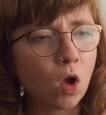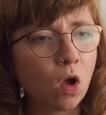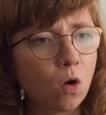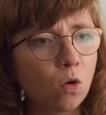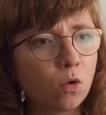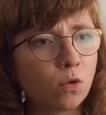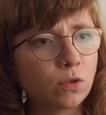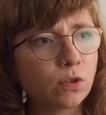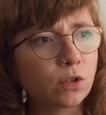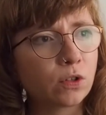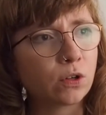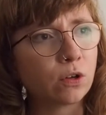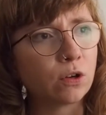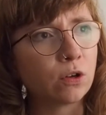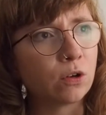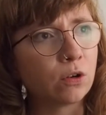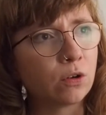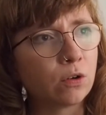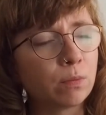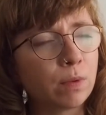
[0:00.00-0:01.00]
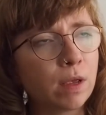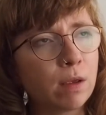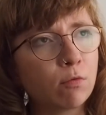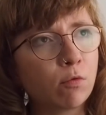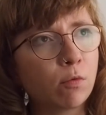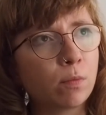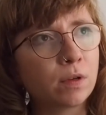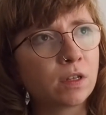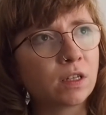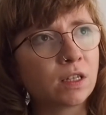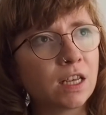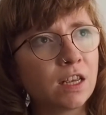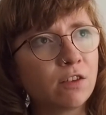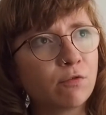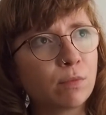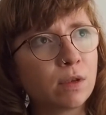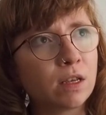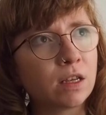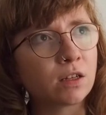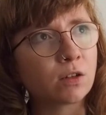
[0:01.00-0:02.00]
Also, people perceive
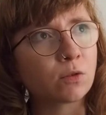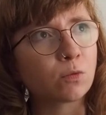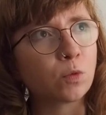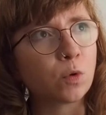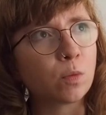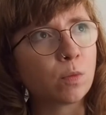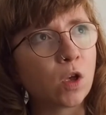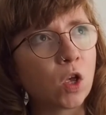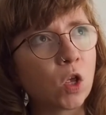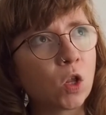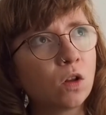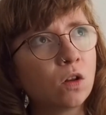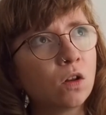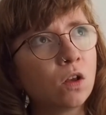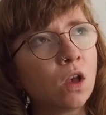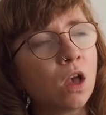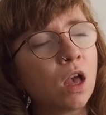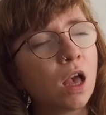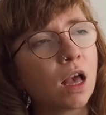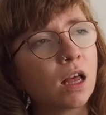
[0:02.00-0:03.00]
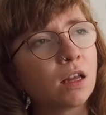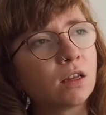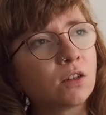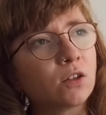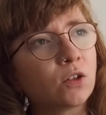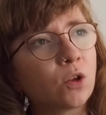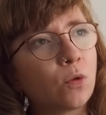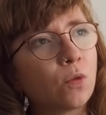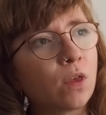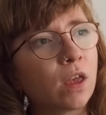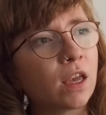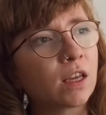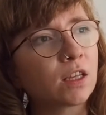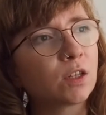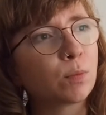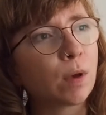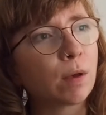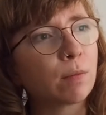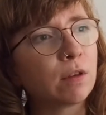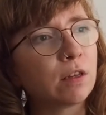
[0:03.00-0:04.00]
me as a woman, and so they
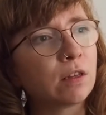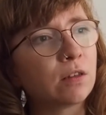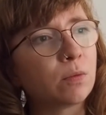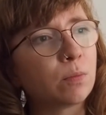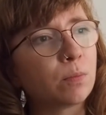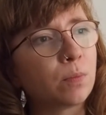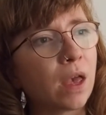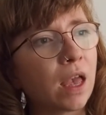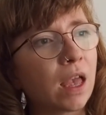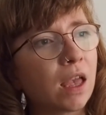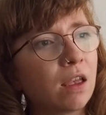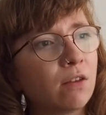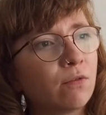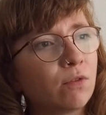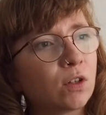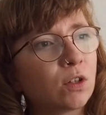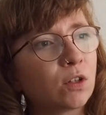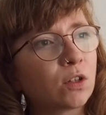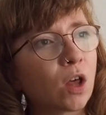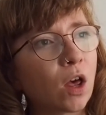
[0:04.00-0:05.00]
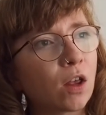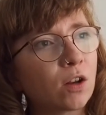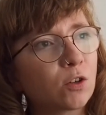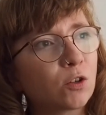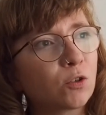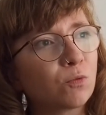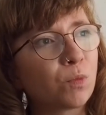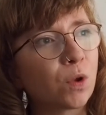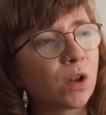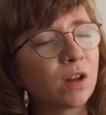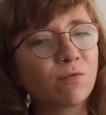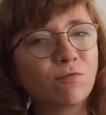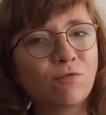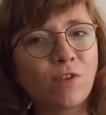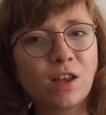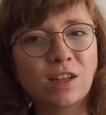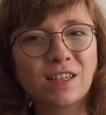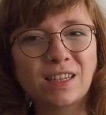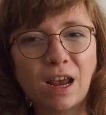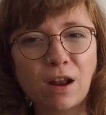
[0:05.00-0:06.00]
expect me to behave as such. But
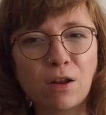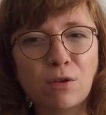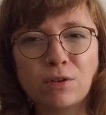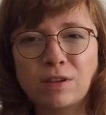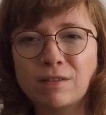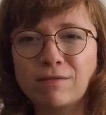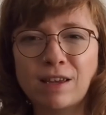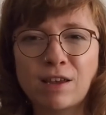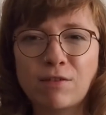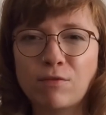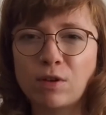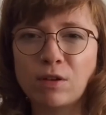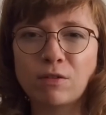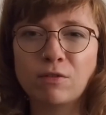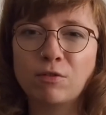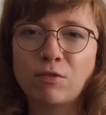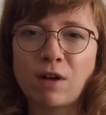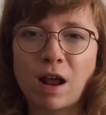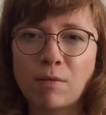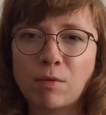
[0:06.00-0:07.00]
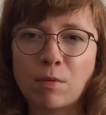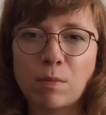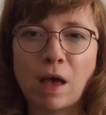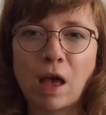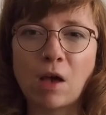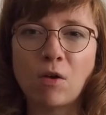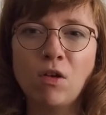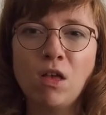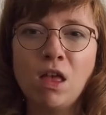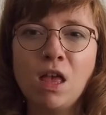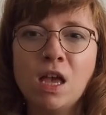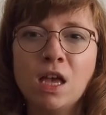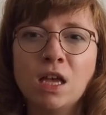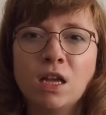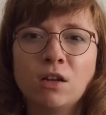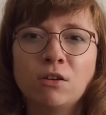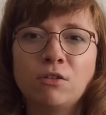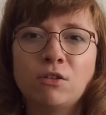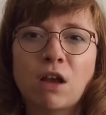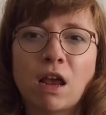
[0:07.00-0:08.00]
firstly, I don't give a crap about
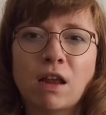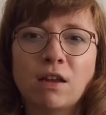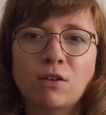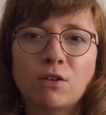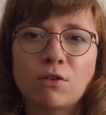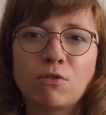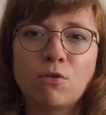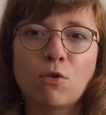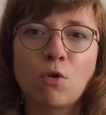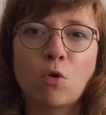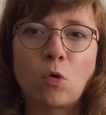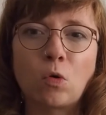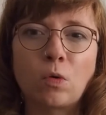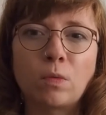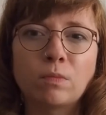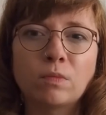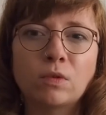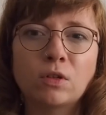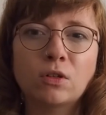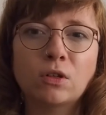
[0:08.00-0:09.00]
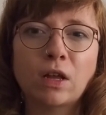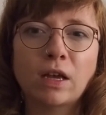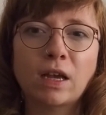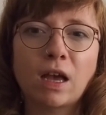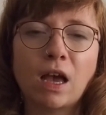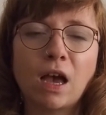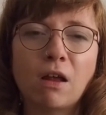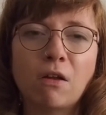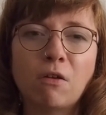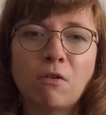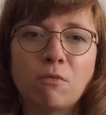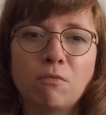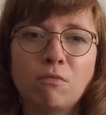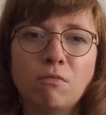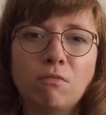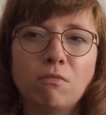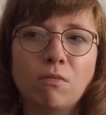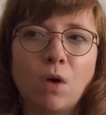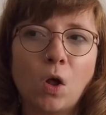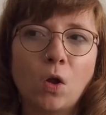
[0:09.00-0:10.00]
gender norms.
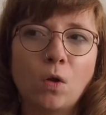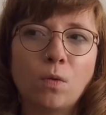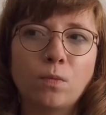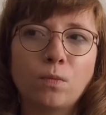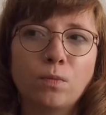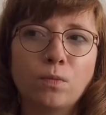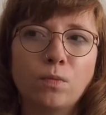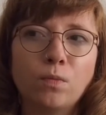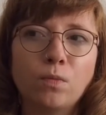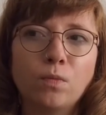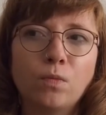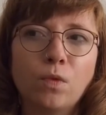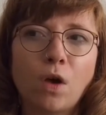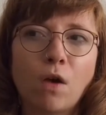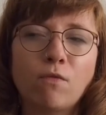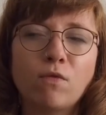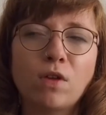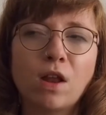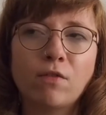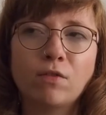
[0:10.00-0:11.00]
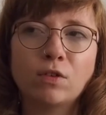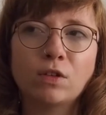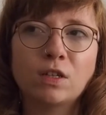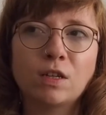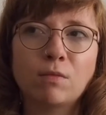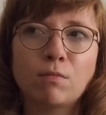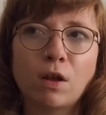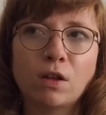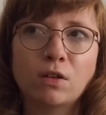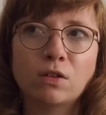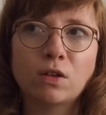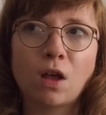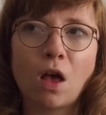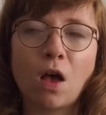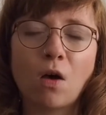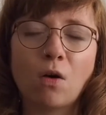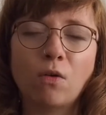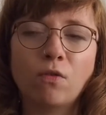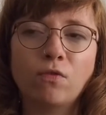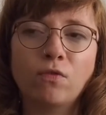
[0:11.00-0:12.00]
I've never seen
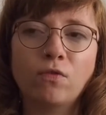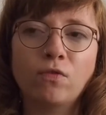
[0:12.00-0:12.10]
myself